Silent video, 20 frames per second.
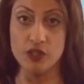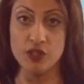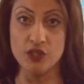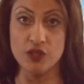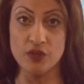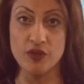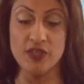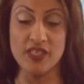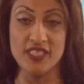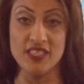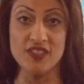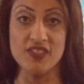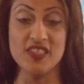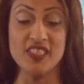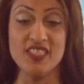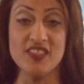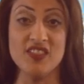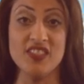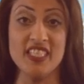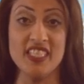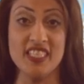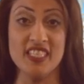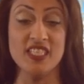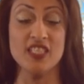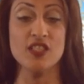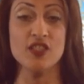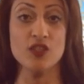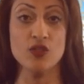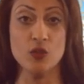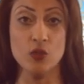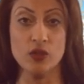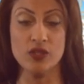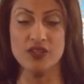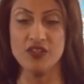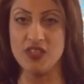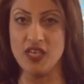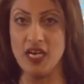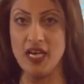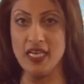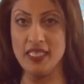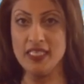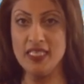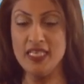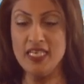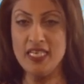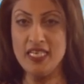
Uranus is in your sign.